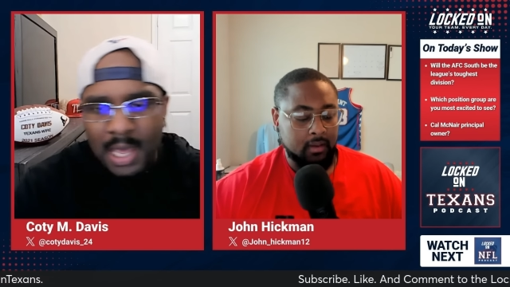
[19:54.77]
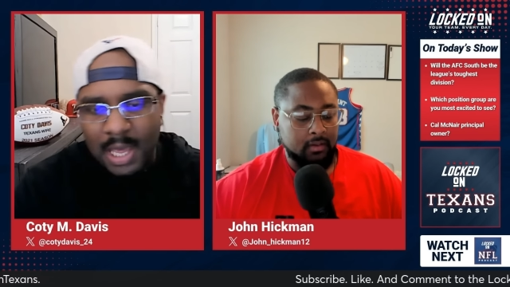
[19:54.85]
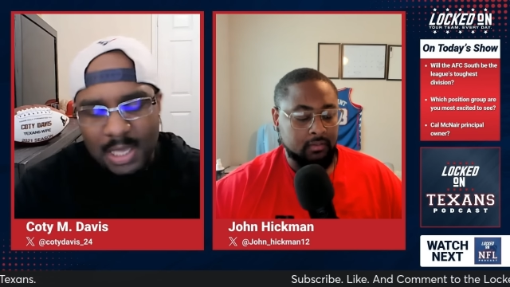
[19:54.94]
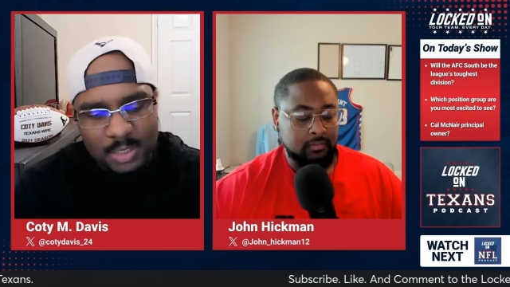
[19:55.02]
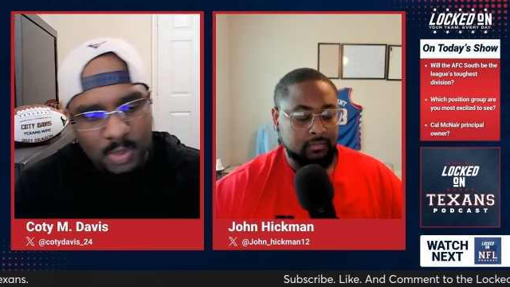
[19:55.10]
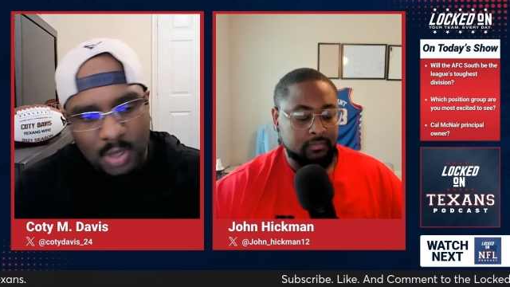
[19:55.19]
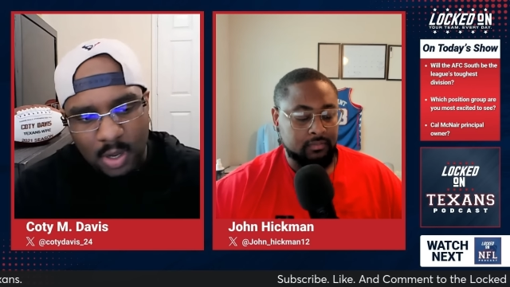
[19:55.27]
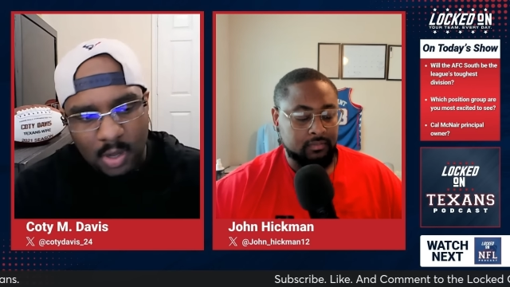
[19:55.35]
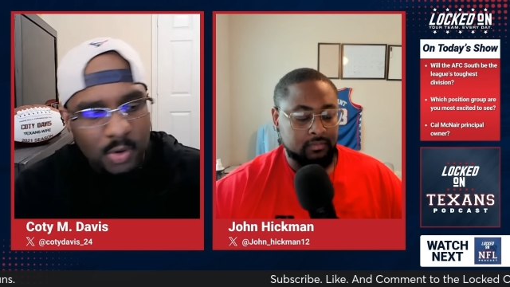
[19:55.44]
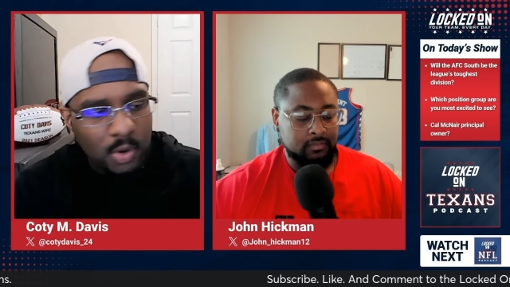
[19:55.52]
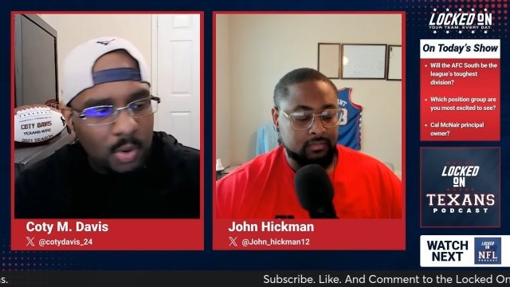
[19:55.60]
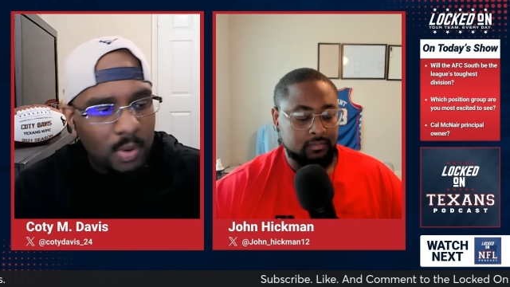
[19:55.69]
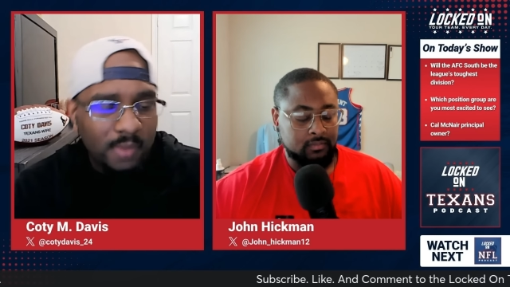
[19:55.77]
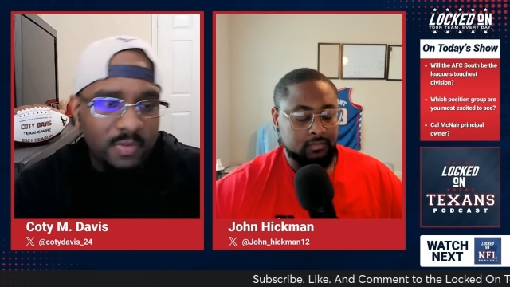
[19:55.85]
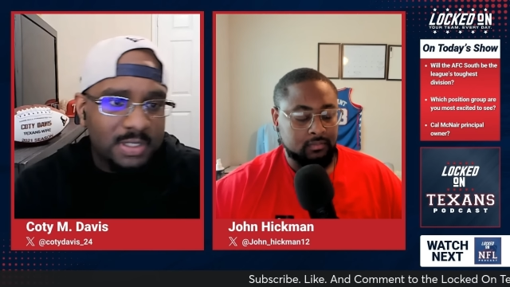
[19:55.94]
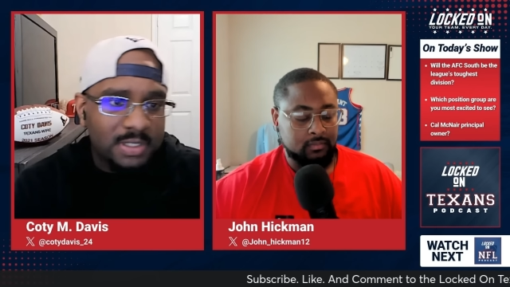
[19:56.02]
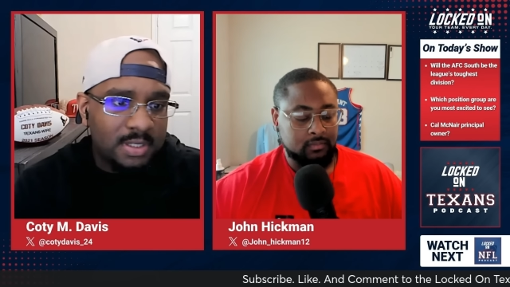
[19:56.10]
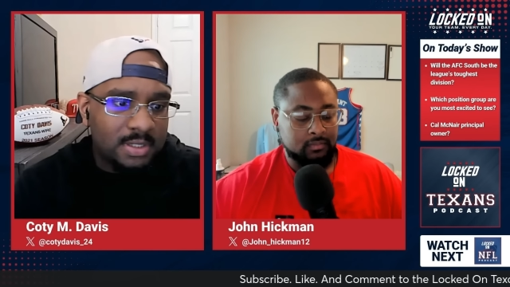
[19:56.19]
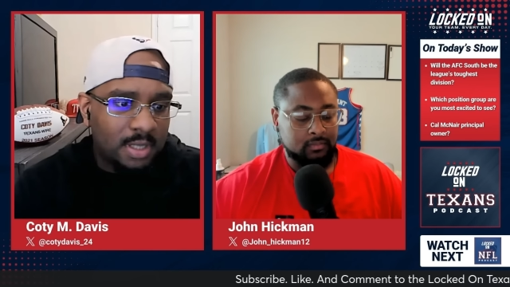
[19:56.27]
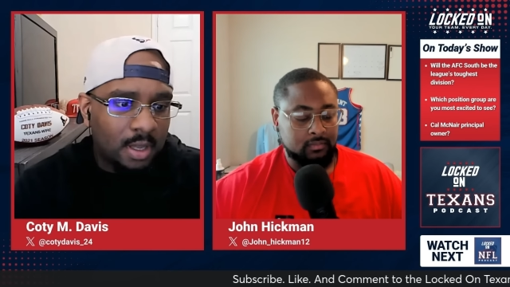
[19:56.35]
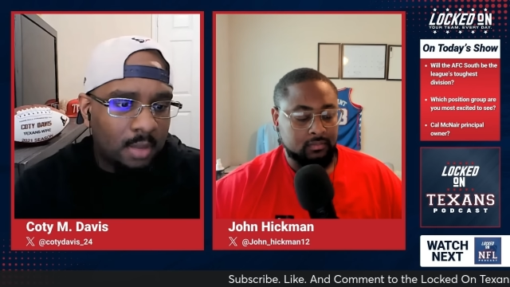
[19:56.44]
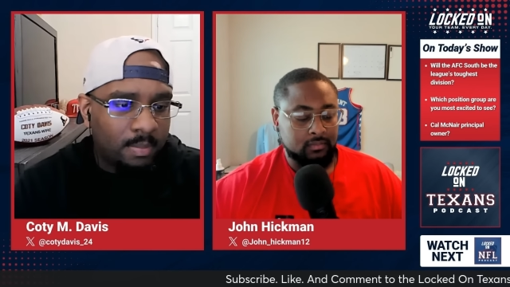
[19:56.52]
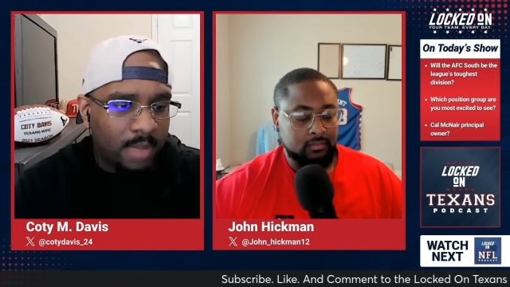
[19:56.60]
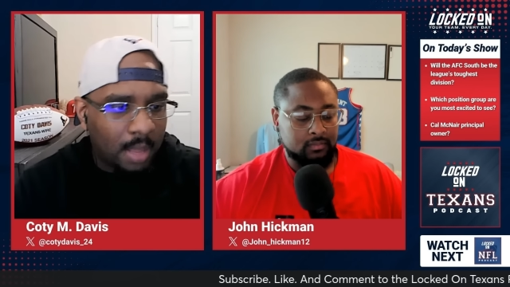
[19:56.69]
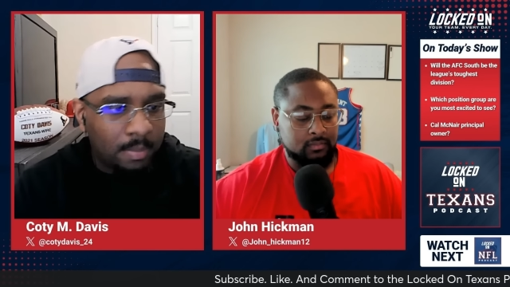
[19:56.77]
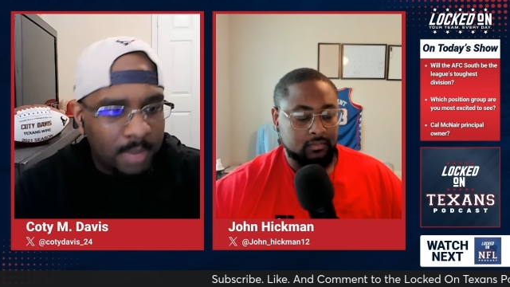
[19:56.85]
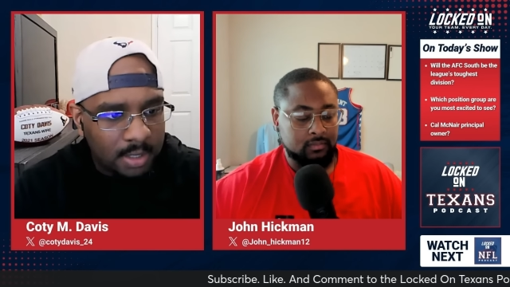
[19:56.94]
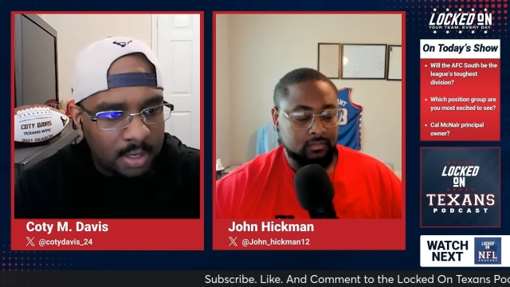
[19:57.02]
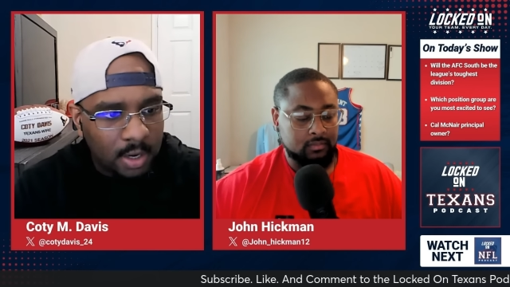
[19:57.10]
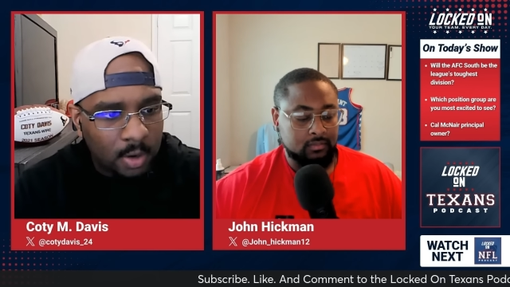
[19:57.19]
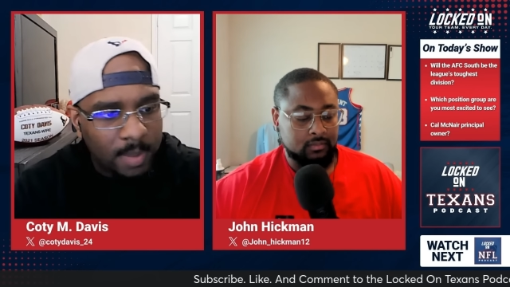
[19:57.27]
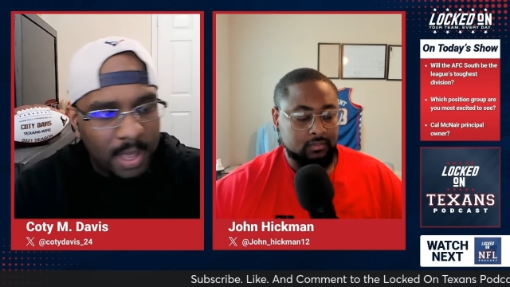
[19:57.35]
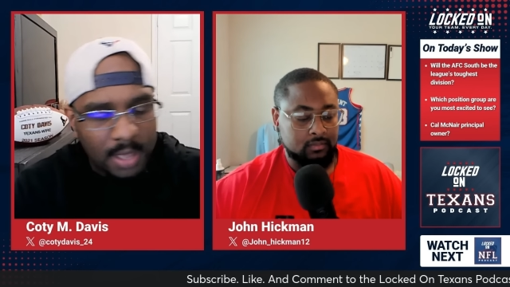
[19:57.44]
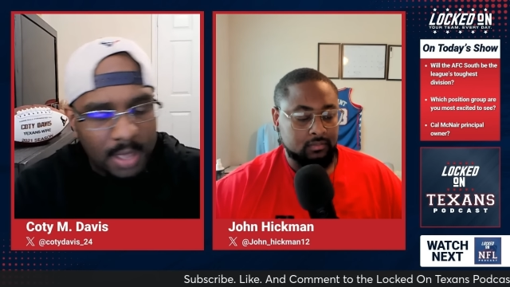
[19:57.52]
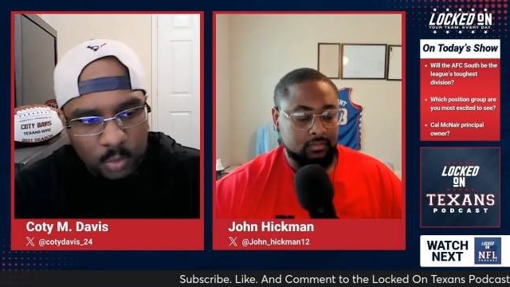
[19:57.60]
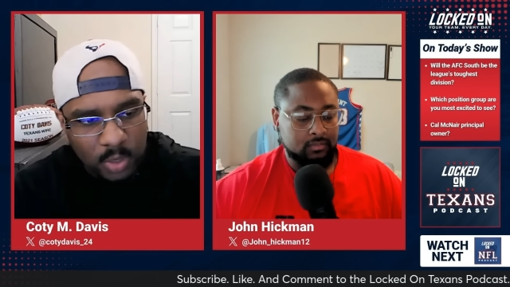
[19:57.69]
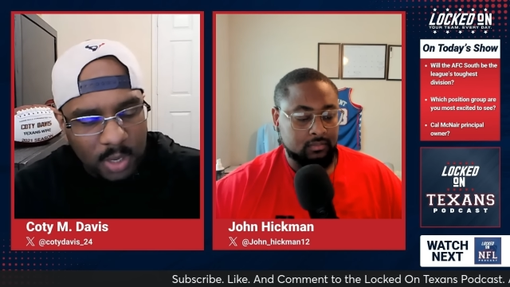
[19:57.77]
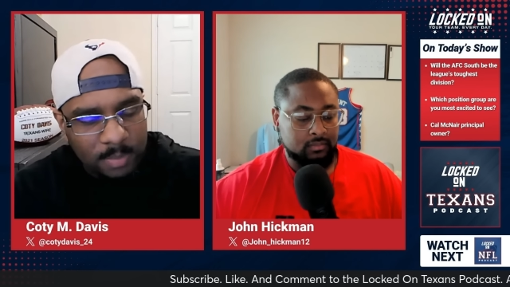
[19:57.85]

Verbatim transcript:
Speaker 1: as we all know, ever since um, Bob McNair passed away,